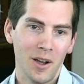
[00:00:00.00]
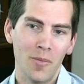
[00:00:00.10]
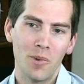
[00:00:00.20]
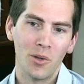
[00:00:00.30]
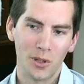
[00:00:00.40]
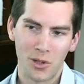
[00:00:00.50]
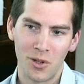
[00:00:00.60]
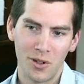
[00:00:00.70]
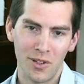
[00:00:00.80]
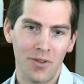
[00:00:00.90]

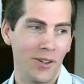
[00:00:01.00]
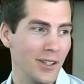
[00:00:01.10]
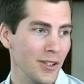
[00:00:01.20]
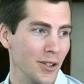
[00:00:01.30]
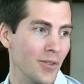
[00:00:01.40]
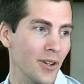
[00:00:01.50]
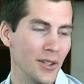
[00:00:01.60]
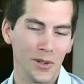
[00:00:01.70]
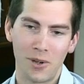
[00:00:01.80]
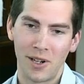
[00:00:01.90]
multitude of different
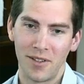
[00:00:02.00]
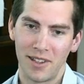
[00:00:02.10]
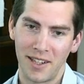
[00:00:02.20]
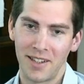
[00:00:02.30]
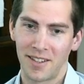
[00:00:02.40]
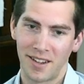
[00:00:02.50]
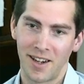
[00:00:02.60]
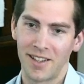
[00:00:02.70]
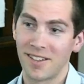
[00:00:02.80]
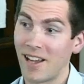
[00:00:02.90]
universes where everything is kind
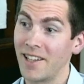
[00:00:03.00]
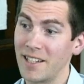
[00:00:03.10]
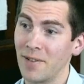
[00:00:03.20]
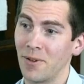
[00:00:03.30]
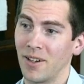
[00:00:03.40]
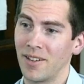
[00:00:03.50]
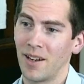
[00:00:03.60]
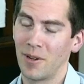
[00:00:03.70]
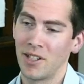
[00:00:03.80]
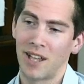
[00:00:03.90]
of slightly different,
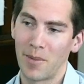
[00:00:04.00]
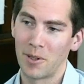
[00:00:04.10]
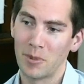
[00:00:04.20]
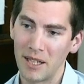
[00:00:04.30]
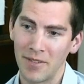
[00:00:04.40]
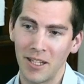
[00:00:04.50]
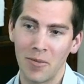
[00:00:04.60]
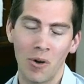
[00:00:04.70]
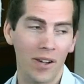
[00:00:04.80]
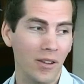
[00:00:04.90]
and we just happen to be living
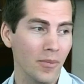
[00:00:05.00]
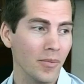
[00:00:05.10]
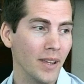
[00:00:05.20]
in one of them.